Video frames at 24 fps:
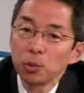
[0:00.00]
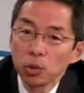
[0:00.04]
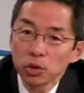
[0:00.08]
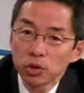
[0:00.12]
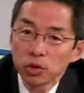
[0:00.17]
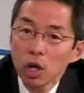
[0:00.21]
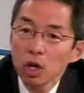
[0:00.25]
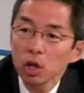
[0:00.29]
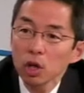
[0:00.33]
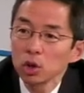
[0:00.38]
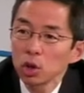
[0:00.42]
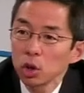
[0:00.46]
we'll
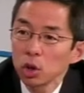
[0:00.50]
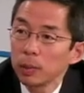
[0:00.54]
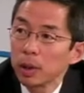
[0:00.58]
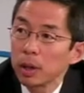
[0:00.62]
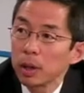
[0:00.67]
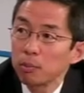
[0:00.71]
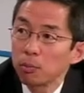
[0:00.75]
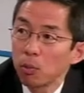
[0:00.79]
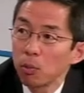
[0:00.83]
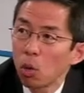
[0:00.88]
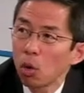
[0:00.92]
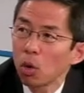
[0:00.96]
talk a little
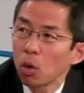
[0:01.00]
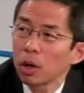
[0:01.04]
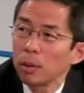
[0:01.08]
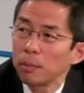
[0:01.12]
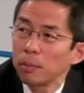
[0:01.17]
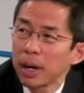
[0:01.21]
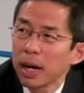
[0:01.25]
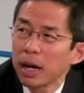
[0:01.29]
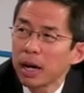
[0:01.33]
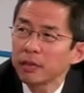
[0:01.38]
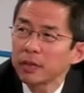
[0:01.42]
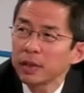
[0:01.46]
bit more
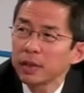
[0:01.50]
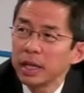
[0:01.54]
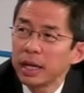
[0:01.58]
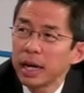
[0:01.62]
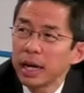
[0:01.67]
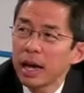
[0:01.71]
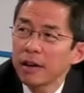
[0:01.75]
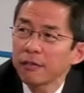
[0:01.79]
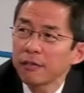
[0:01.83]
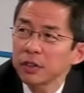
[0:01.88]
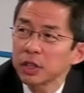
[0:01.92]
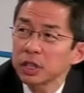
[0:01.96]
about the
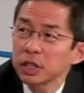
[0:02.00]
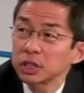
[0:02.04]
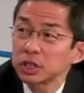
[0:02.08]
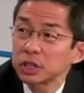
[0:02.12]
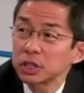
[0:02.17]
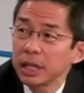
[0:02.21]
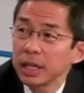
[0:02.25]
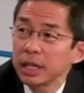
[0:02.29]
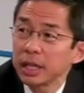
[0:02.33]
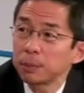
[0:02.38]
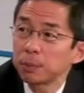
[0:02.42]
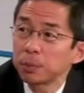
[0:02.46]

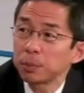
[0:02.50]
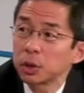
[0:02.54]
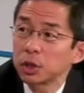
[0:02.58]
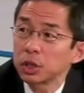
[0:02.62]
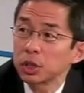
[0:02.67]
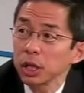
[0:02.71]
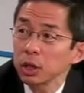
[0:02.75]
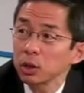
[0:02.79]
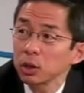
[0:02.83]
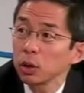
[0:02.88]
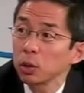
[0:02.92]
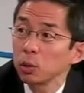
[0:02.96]
efficacy,
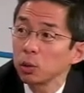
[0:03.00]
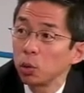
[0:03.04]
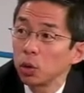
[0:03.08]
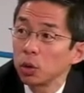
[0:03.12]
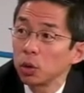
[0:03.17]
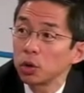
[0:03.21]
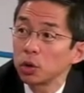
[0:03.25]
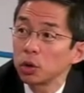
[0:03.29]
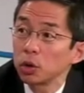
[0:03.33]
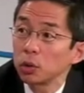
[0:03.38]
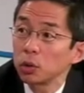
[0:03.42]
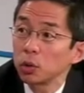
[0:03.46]
particularly
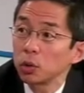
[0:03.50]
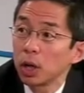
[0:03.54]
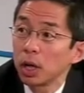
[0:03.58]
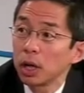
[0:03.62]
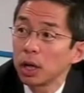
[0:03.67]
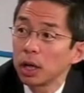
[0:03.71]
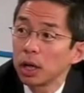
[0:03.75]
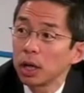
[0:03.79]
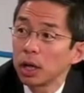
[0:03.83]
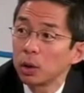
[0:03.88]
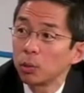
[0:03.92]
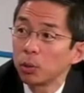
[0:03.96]

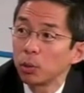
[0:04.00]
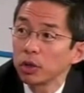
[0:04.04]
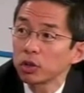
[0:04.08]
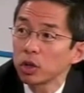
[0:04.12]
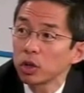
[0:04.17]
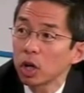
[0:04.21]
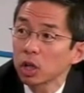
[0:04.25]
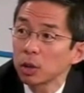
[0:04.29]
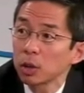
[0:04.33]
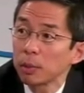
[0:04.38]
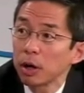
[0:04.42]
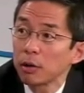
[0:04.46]
when we
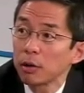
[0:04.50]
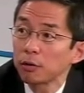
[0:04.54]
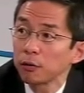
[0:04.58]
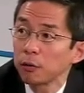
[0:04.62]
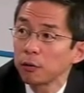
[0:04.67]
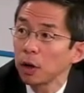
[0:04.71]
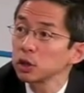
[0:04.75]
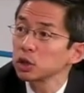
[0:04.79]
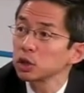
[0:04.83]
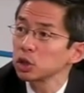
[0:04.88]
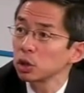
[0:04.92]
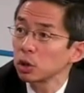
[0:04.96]
talk about
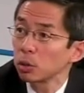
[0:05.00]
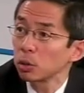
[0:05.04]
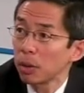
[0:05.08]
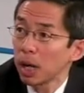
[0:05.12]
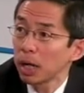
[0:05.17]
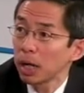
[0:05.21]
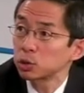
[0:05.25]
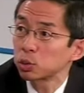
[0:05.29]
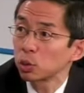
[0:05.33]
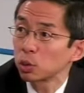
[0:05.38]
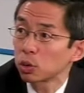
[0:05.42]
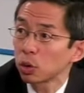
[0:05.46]
functional
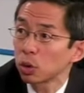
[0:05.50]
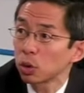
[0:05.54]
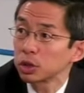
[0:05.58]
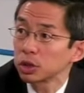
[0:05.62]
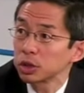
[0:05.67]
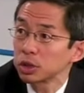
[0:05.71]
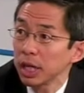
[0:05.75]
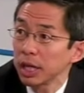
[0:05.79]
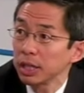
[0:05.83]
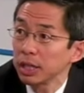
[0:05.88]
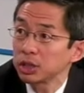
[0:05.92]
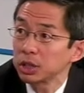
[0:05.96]
mitral
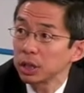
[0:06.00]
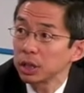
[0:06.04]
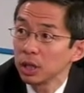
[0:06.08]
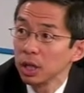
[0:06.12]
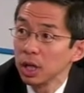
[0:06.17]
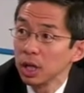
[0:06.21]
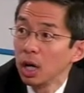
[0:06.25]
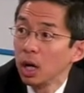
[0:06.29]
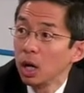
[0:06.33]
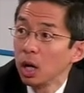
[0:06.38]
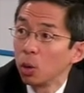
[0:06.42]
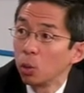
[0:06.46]
regurgitation,
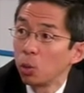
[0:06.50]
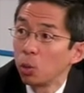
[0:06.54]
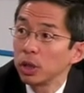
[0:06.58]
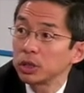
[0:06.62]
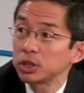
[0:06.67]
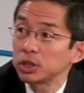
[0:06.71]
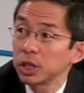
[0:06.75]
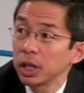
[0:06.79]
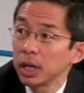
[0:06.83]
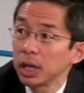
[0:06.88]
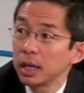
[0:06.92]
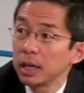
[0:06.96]

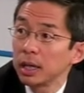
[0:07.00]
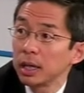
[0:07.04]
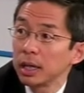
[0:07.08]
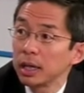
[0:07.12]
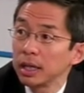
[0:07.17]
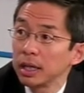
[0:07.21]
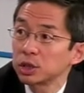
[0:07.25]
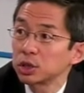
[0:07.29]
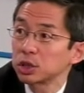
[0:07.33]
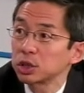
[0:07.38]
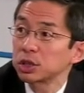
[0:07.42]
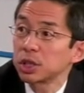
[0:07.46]
which
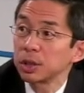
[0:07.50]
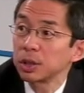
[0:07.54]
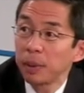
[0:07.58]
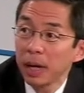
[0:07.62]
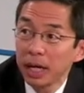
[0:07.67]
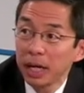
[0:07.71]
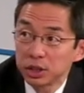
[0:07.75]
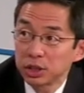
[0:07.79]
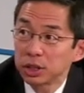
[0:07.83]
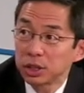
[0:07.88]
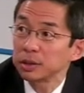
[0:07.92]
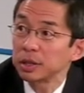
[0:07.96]
is the
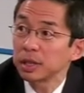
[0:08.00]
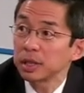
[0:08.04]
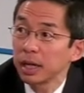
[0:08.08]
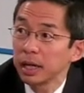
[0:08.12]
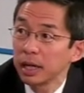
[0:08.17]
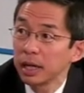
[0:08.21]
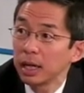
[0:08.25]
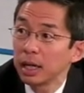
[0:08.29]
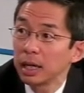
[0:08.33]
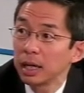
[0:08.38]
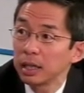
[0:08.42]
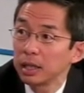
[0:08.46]
patient
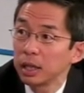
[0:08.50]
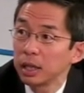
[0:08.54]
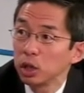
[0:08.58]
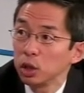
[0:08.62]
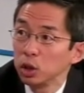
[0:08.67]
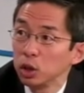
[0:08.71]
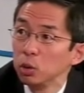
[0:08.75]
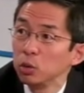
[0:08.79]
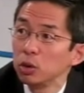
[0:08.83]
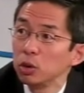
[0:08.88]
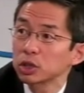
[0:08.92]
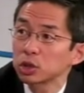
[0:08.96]
that
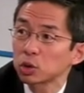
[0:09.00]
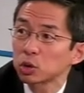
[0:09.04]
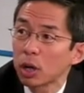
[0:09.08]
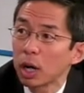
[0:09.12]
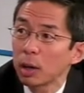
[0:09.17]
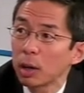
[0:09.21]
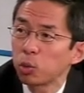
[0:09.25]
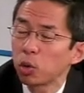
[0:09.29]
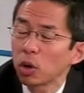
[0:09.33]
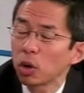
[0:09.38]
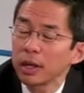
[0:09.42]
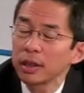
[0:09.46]
you
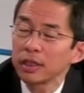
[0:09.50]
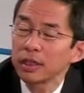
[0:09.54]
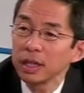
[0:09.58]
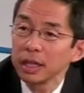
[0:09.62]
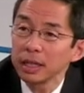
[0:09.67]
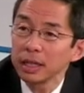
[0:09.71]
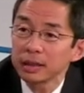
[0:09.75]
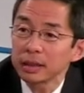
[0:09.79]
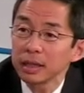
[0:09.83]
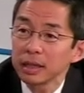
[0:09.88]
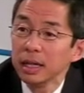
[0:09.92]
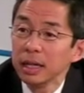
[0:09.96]
described, where I
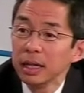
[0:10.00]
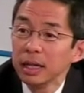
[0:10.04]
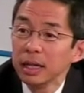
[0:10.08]
think